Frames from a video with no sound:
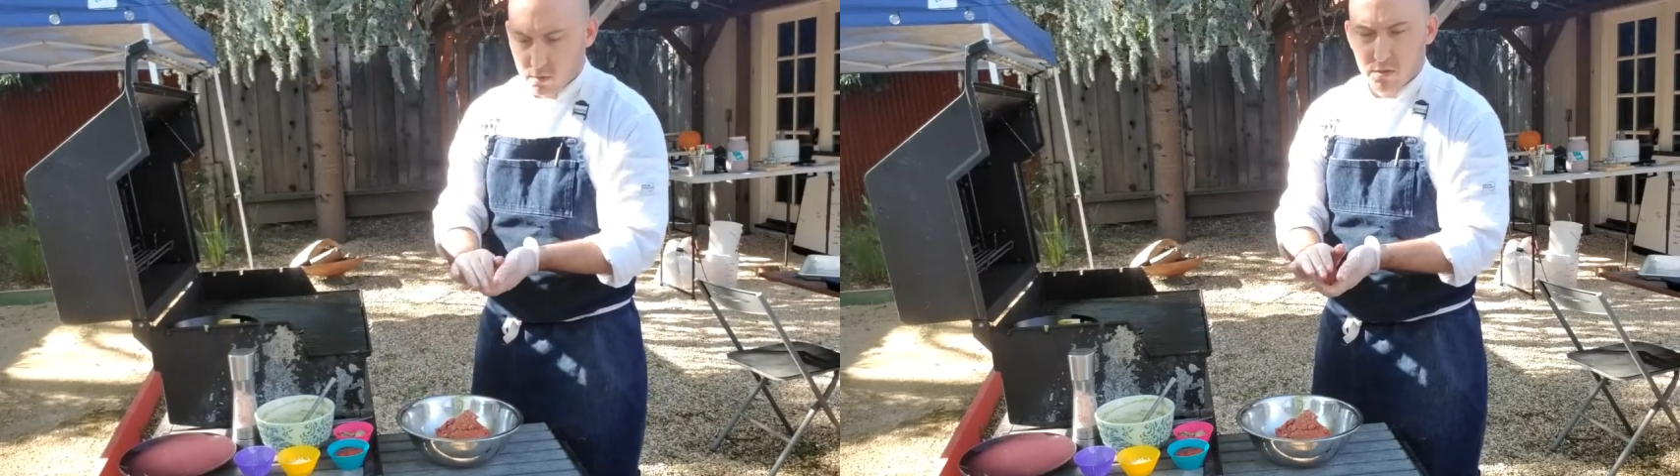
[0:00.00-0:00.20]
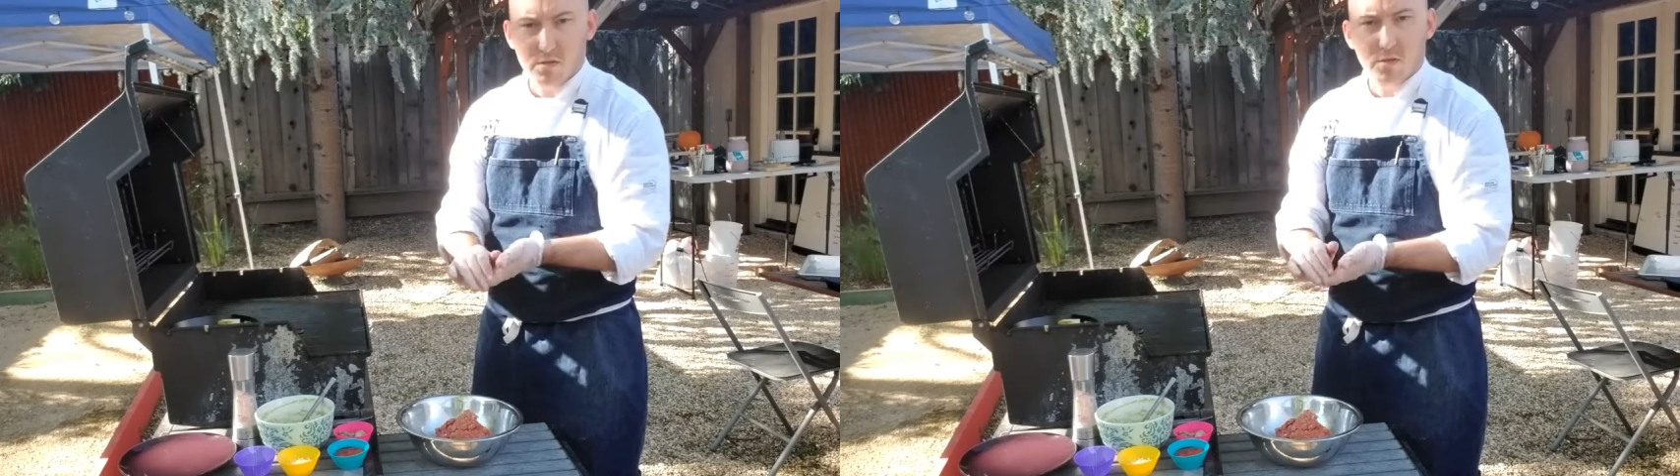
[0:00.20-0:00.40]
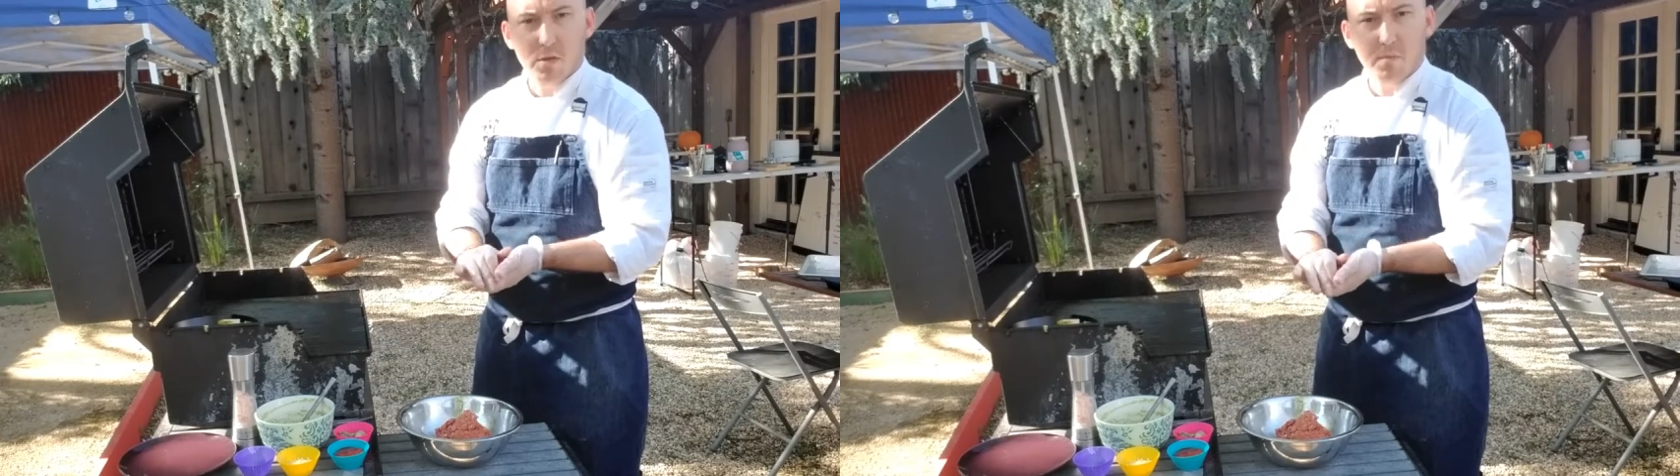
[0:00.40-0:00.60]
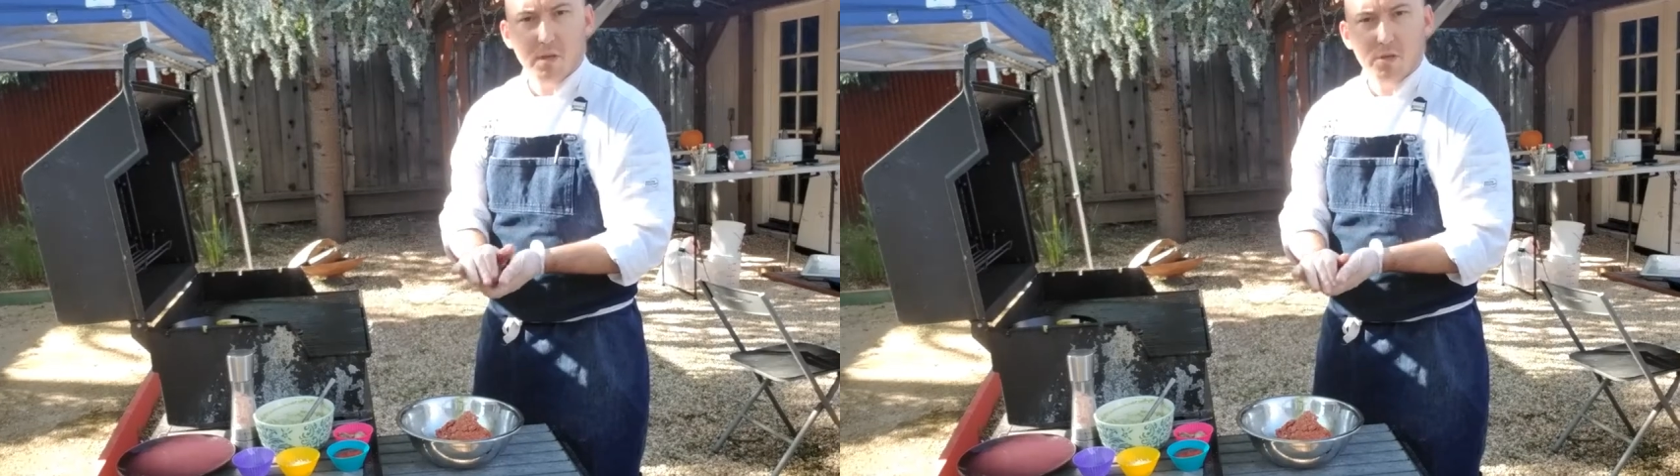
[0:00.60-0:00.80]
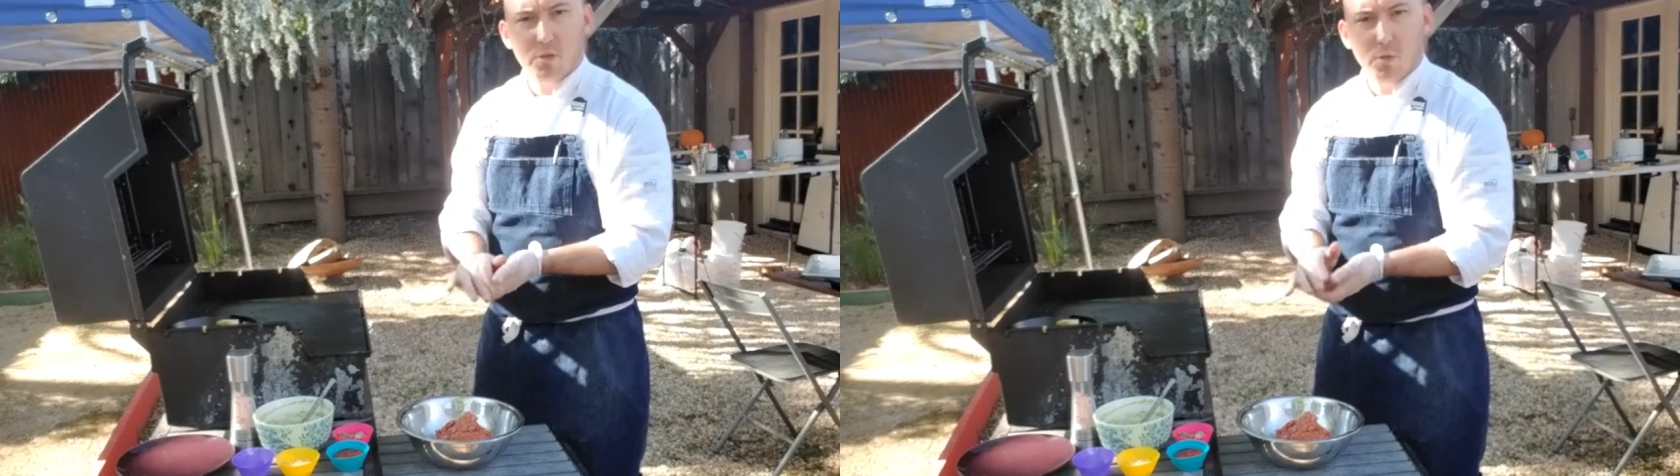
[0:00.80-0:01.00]
This is going to
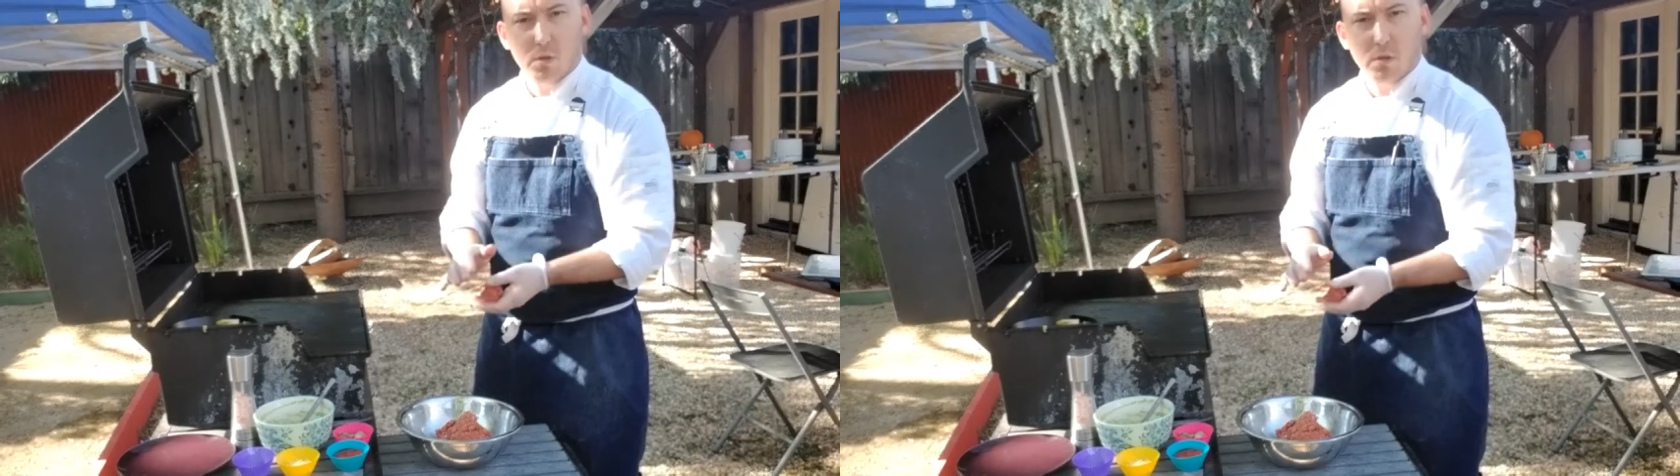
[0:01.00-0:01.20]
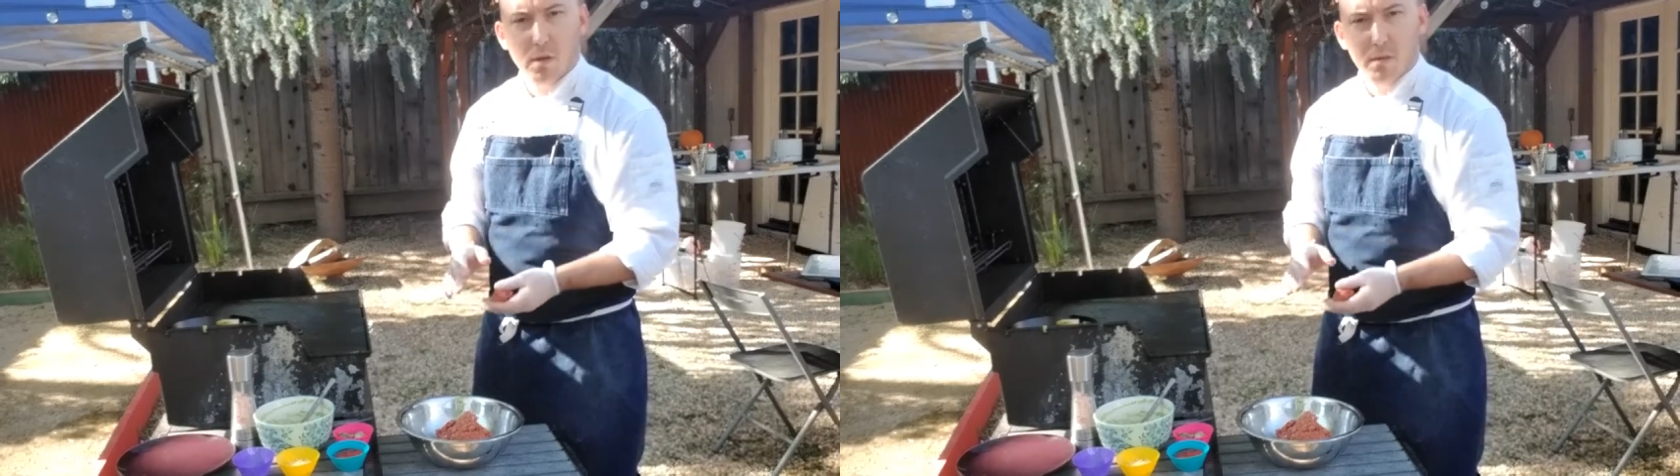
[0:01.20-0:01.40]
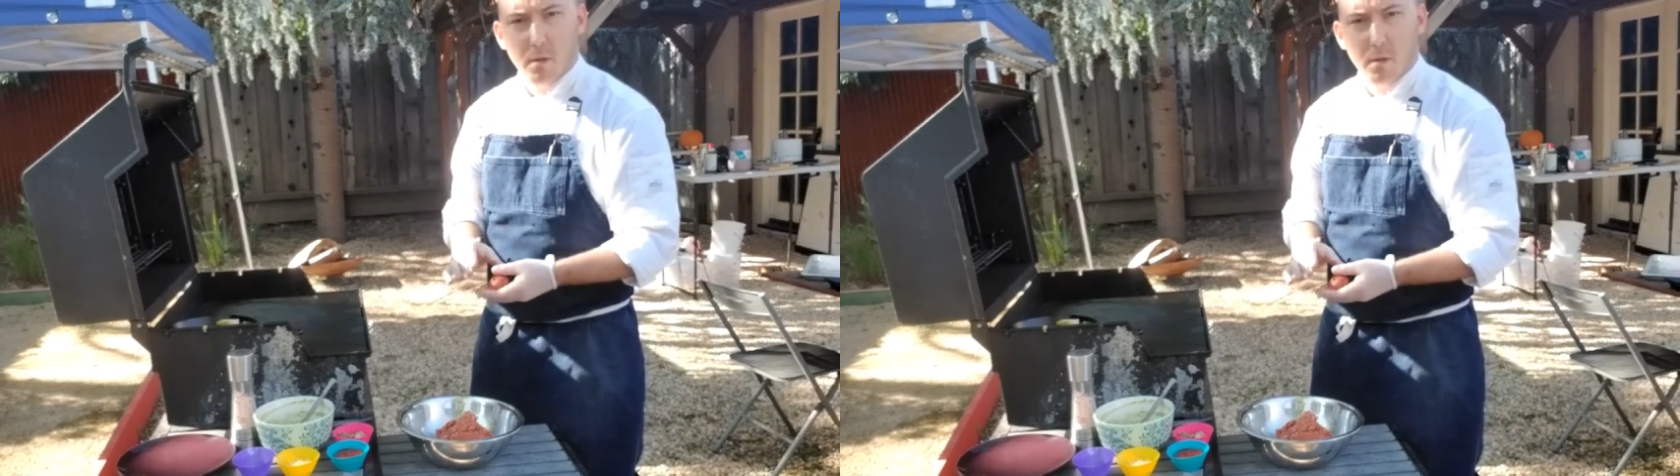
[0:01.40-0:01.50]
make sure